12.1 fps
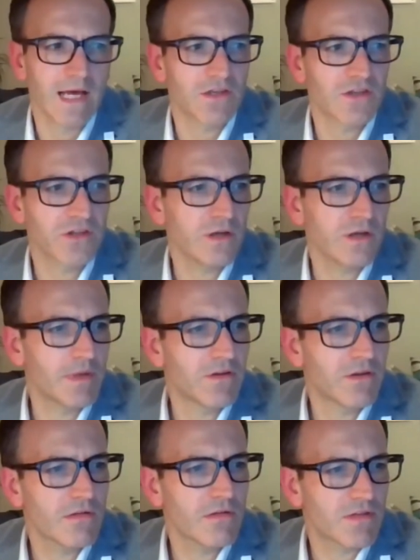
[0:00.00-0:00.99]
And do
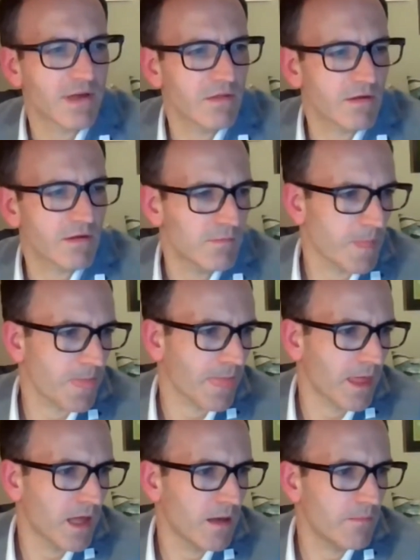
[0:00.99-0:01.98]
you think that
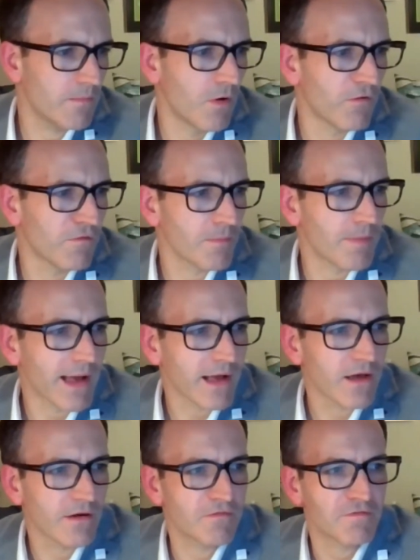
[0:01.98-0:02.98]
off the
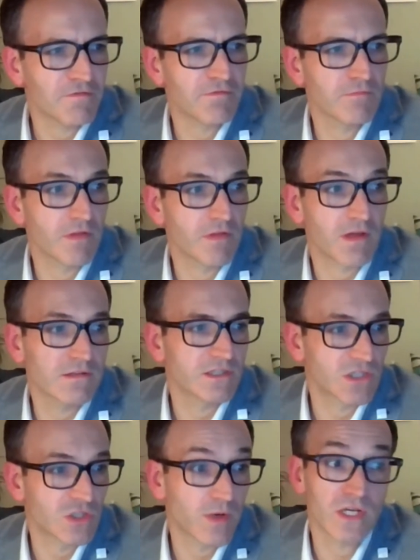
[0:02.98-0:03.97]
back of the current
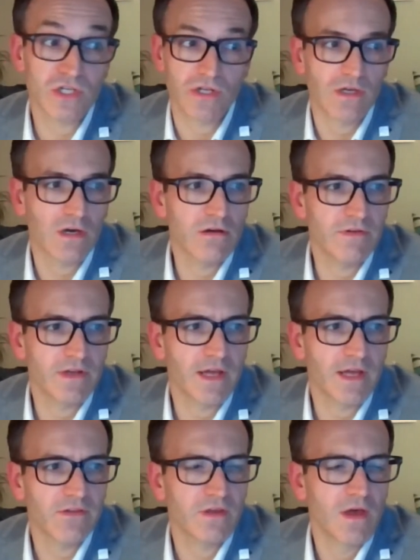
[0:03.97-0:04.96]
situation in COVID,
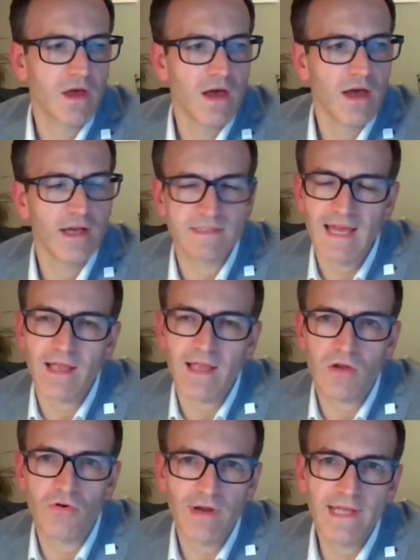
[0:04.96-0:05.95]
has that
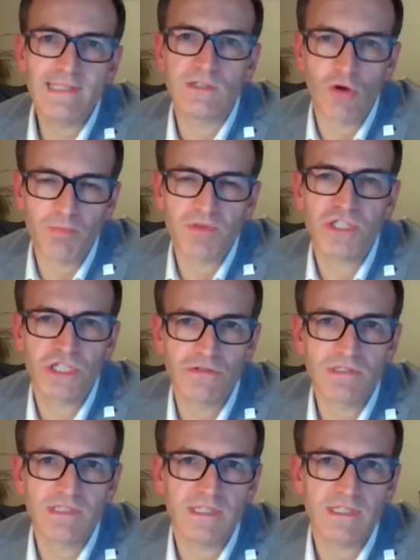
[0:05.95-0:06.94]
created
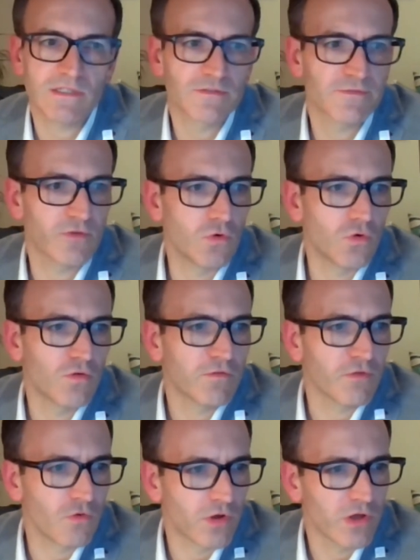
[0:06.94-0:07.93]
opportunities
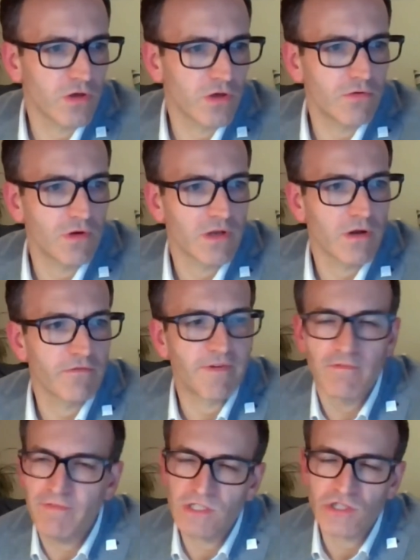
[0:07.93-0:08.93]
for you,
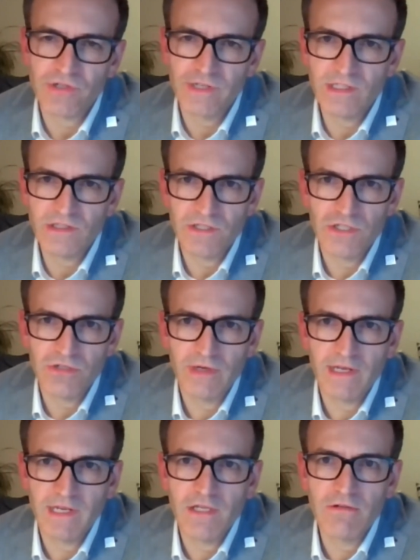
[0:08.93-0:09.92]
venturing into
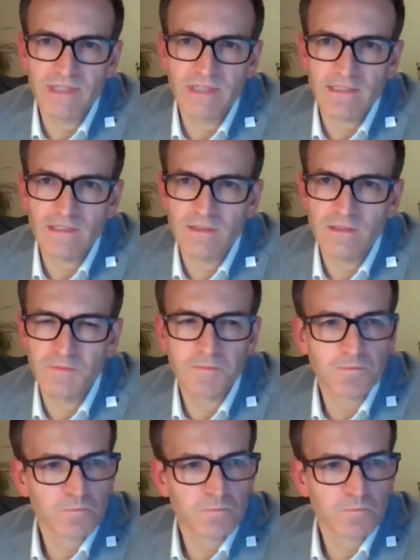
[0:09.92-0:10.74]
any new sectors?